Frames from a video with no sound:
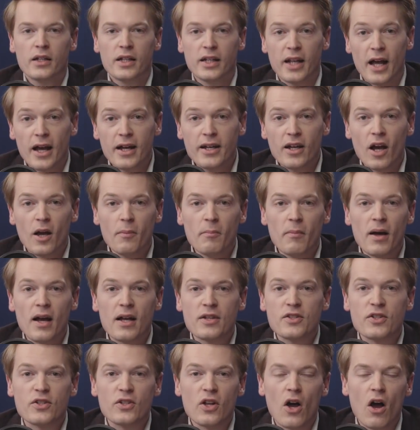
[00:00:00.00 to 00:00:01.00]
G'day, I'm
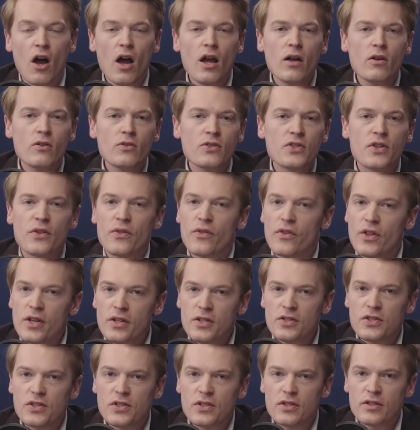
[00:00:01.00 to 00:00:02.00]
Martyn Iles, and
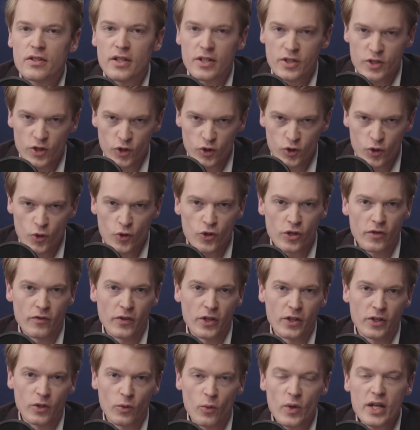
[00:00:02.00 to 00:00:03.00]
this is The Truth of
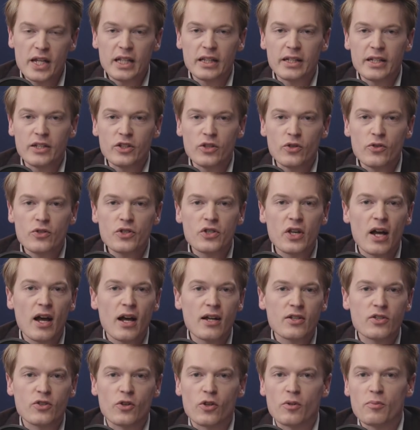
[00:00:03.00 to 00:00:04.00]
It, a weekly
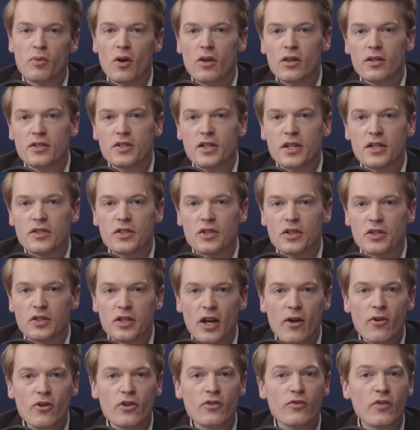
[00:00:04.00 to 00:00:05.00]
newscast on politics and
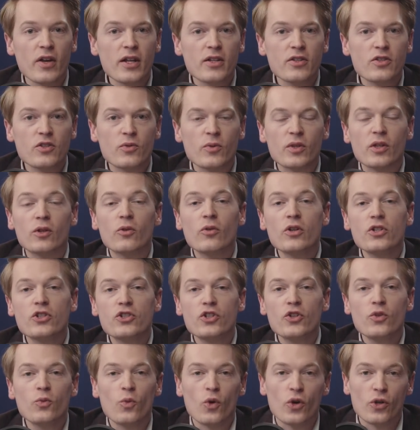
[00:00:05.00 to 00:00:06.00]
current events with a
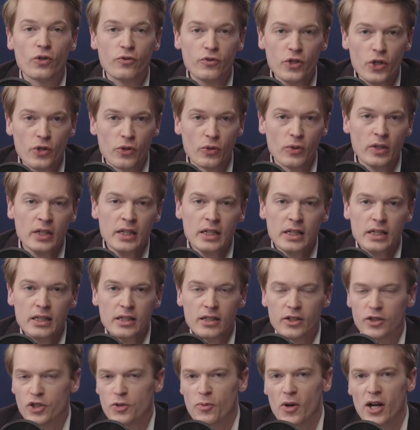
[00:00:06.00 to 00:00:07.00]
Christian worldview.
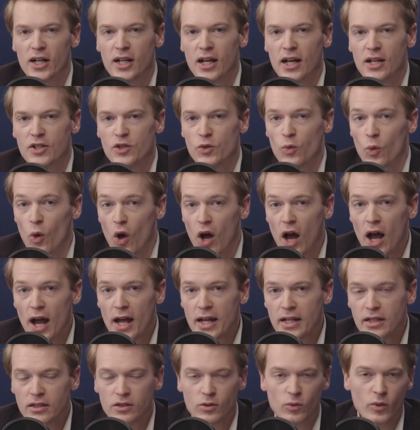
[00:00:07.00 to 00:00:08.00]
And you might ask
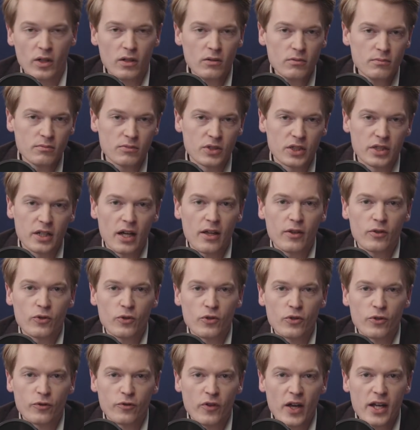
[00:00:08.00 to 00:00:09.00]
why? Well, to cut
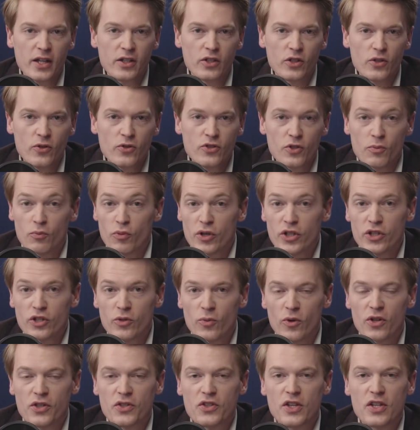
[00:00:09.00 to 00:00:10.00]
through the fake news and bring
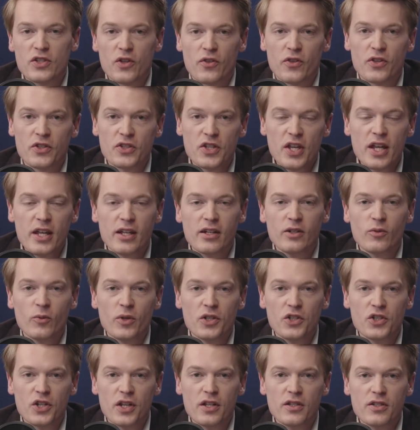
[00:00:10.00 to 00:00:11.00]
you what it says on the tin,
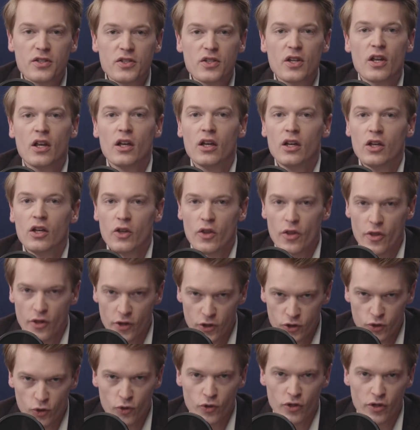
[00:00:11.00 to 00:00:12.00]
which is
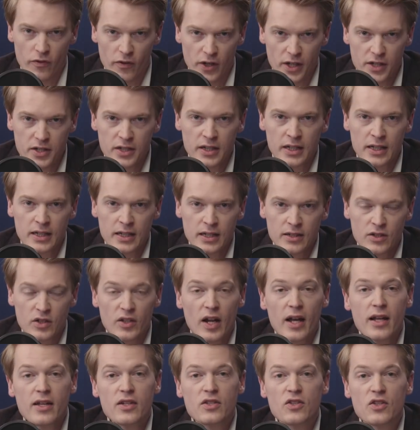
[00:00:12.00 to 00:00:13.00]
the truth of it.
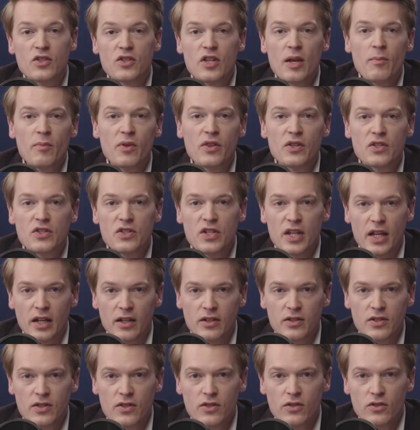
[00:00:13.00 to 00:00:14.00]
Today is December the
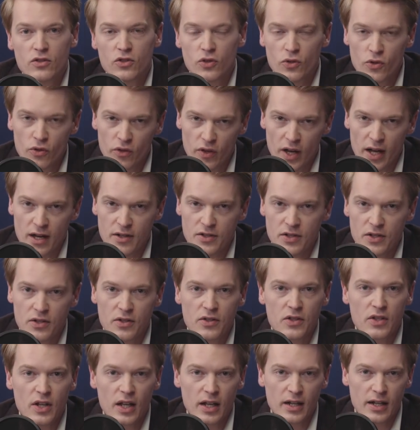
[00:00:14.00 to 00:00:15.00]
6th,
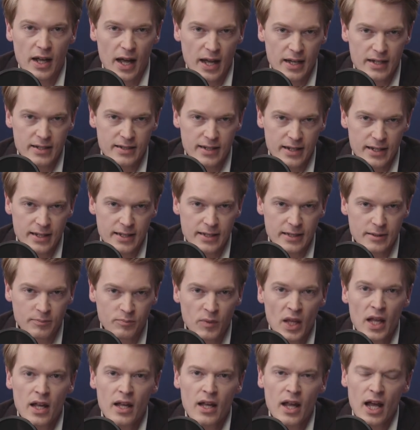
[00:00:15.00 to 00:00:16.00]

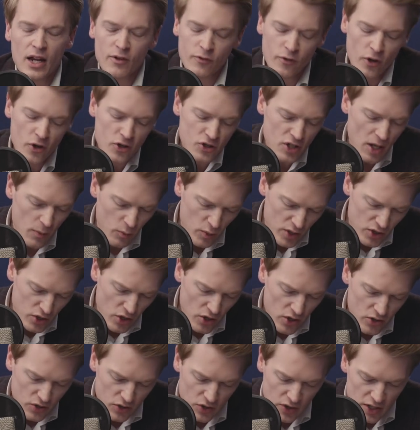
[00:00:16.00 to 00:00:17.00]
2018. And first up, we
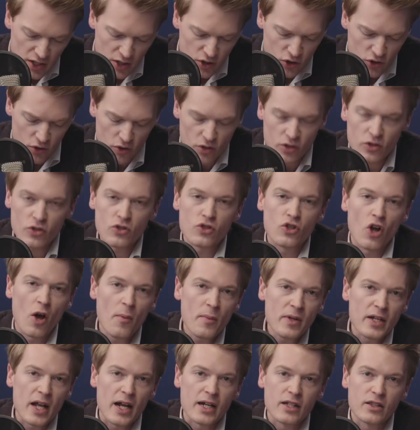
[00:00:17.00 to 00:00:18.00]
turn to the issue that has
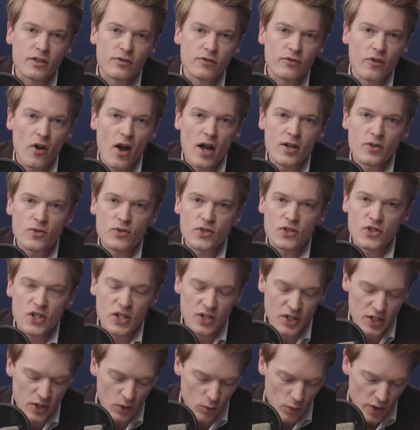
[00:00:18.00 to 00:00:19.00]
dominated the final
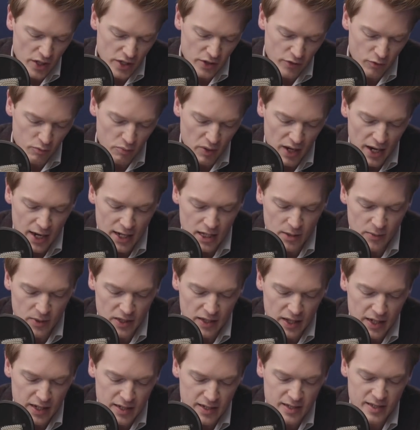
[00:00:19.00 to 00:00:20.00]
sitting week of
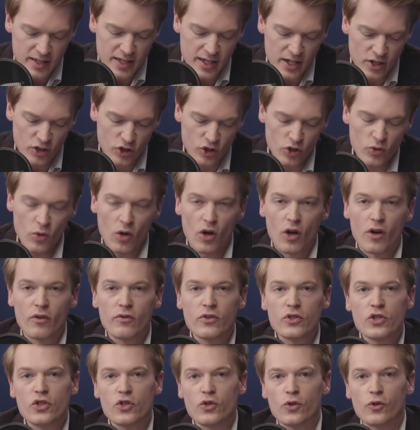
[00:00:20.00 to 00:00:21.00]
Parliament, and that is the issue
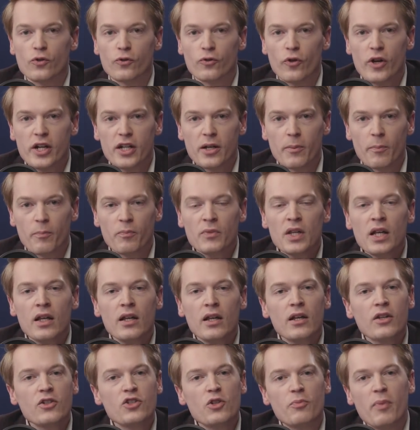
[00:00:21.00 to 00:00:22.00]
of school freedom.
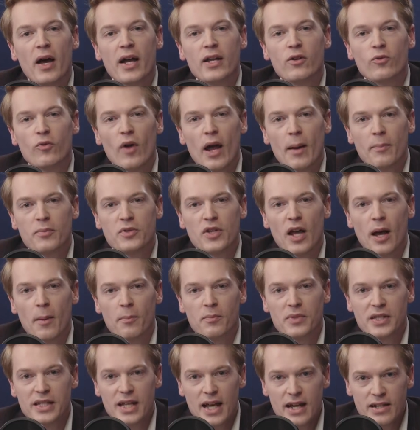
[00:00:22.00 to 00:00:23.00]
Debate wrapped
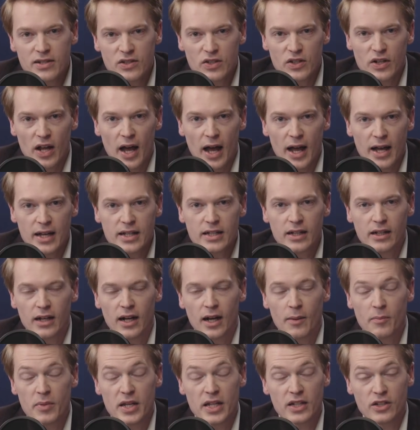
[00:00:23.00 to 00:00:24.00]
up yesterday,
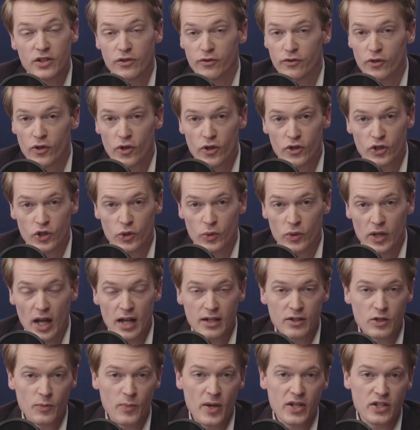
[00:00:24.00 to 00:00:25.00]
being deferred to an
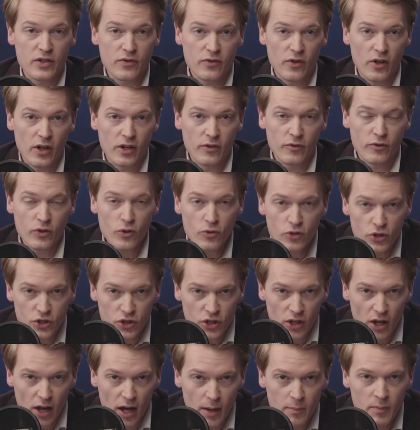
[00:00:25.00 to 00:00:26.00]
unspecified future
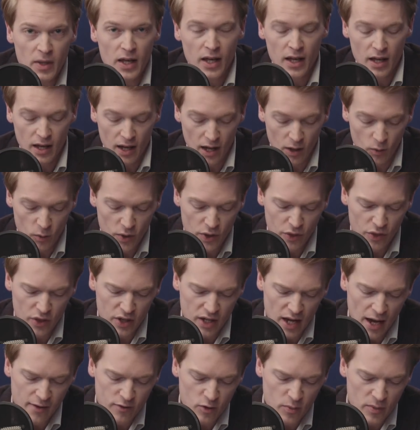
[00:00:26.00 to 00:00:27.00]
time, with the
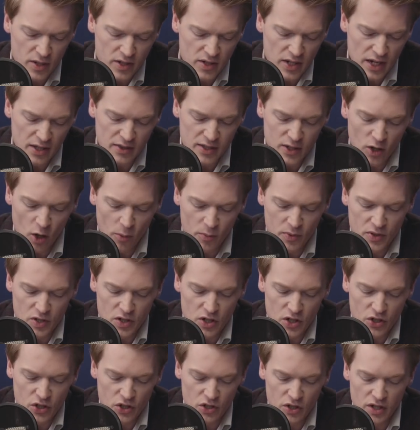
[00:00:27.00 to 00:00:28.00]
government and the
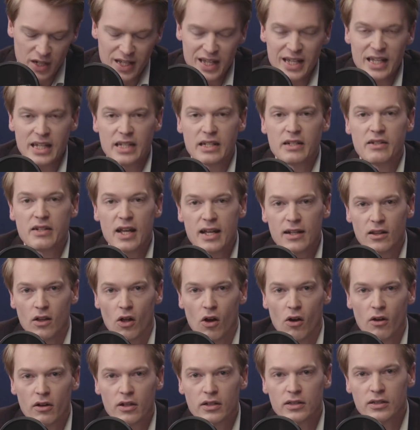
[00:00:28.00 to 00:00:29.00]
opposition in
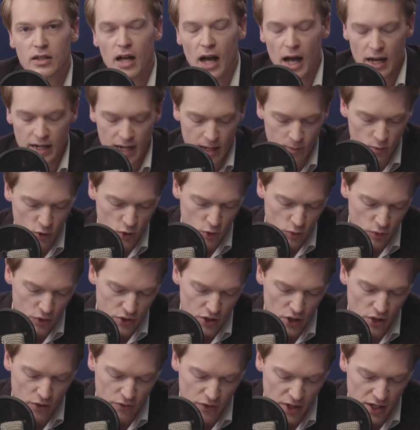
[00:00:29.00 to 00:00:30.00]
deadlock, unable to
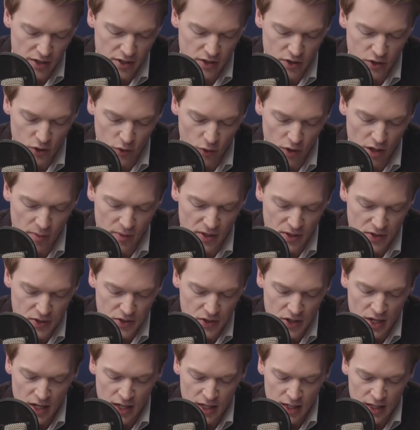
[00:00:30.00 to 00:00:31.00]
resolve their
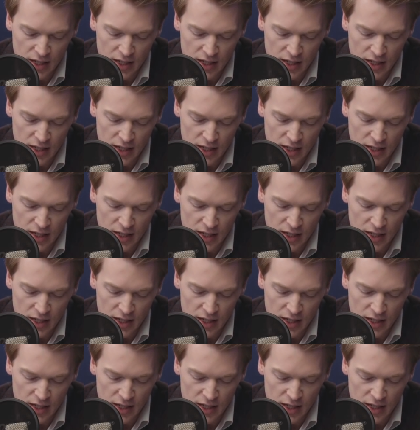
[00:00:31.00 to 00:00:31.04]
disagreements.